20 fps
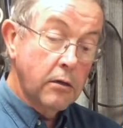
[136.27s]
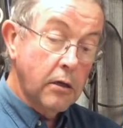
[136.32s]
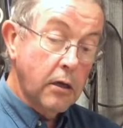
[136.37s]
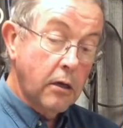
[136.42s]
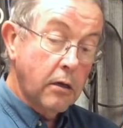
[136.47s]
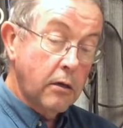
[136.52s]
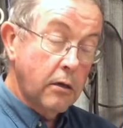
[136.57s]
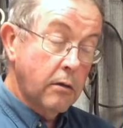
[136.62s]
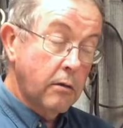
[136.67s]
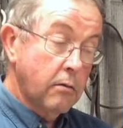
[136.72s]

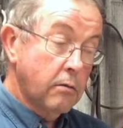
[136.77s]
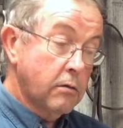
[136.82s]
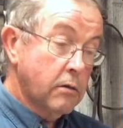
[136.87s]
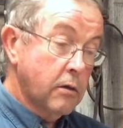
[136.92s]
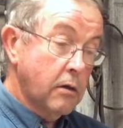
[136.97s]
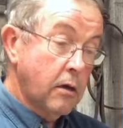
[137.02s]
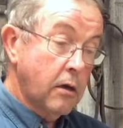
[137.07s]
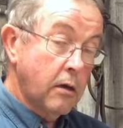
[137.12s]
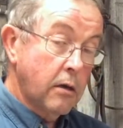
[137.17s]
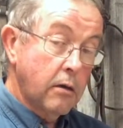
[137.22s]

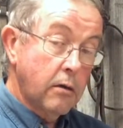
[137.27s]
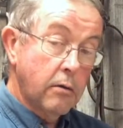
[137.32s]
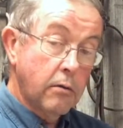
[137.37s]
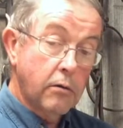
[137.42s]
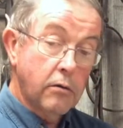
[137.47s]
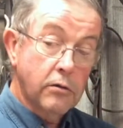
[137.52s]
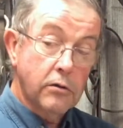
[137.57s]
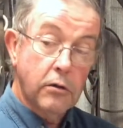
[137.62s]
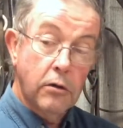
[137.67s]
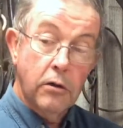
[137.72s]
And
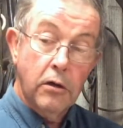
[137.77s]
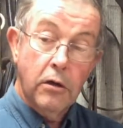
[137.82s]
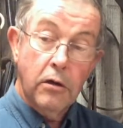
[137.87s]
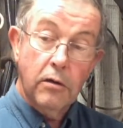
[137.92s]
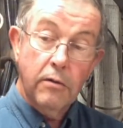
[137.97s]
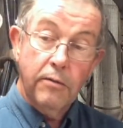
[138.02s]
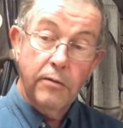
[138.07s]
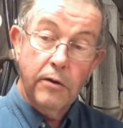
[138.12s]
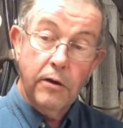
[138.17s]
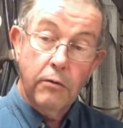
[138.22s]
there's a
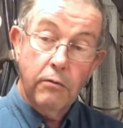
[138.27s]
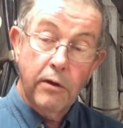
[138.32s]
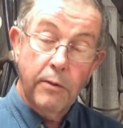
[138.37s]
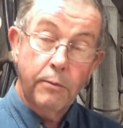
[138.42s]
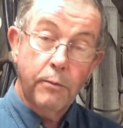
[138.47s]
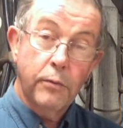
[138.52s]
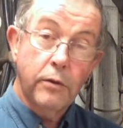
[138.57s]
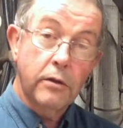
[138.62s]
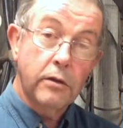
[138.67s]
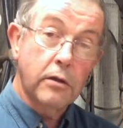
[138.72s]
lot of
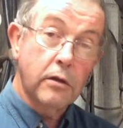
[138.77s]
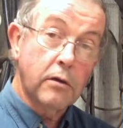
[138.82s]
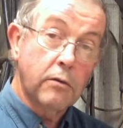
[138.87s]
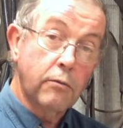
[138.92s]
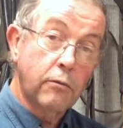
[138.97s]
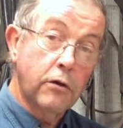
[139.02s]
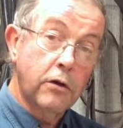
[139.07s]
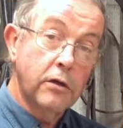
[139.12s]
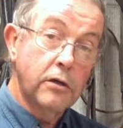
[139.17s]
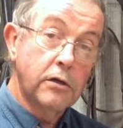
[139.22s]
equipment that
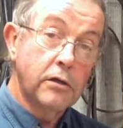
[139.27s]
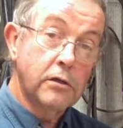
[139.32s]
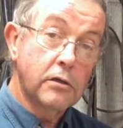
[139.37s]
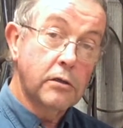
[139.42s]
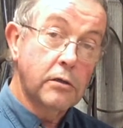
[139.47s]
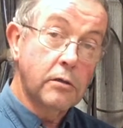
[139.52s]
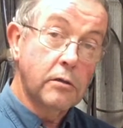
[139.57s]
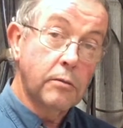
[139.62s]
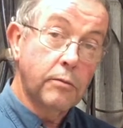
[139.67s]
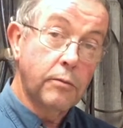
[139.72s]

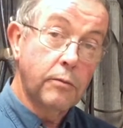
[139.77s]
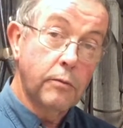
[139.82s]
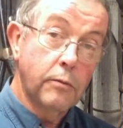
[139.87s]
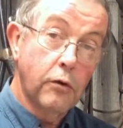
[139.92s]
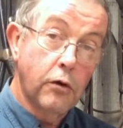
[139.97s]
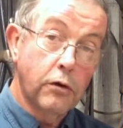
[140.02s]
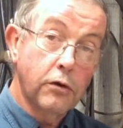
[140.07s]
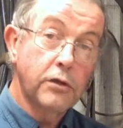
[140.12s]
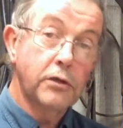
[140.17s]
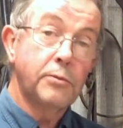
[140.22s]
was
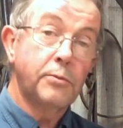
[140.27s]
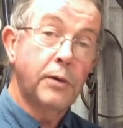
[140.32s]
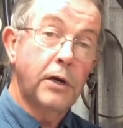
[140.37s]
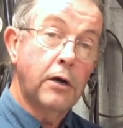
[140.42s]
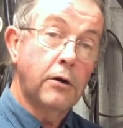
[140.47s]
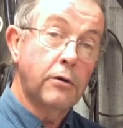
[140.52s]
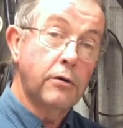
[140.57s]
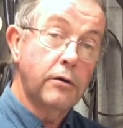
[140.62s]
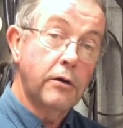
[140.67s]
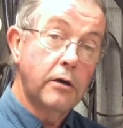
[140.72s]

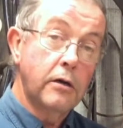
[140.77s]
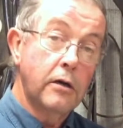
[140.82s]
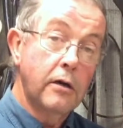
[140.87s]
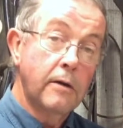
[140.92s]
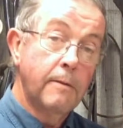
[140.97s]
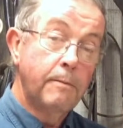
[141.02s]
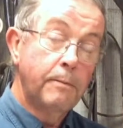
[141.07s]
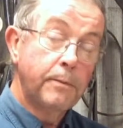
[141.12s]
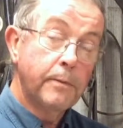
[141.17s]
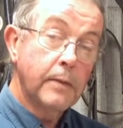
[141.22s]
horse-powered,
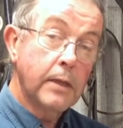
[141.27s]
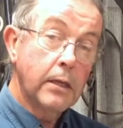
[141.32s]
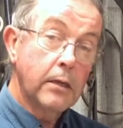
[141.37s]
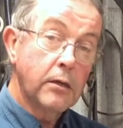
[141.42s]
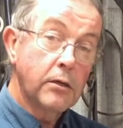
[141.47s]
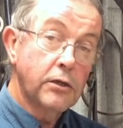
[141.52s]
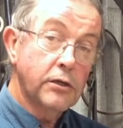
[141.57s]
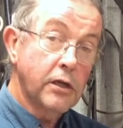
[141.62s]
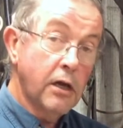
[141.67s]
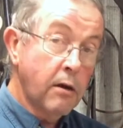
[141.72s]

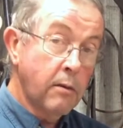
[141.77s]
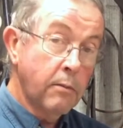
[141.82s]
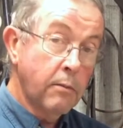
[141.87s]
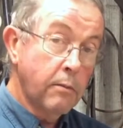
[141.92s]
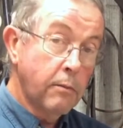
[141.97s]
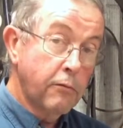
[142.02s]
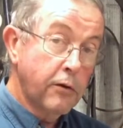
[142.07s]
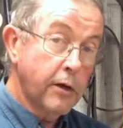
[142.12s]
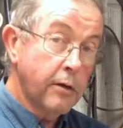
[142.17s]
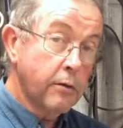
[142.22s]

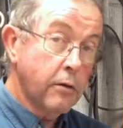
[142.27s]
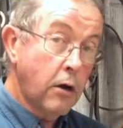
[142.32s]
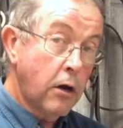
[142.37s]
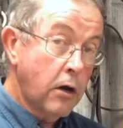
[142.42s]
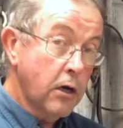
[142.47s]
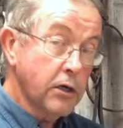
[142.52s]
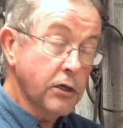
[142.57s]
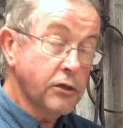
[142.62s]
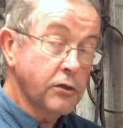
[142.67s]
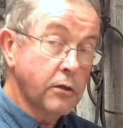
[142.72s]
some with
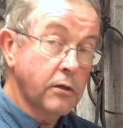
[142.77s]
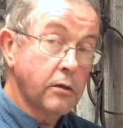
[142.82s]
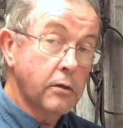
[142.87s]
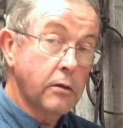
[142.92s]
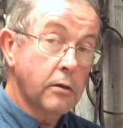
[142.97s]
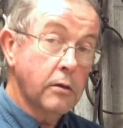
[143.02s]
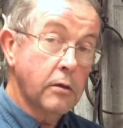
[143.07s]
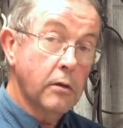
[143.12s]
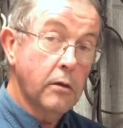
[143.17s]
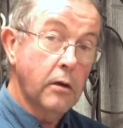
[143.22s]

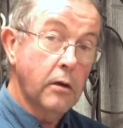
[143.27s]
oxen,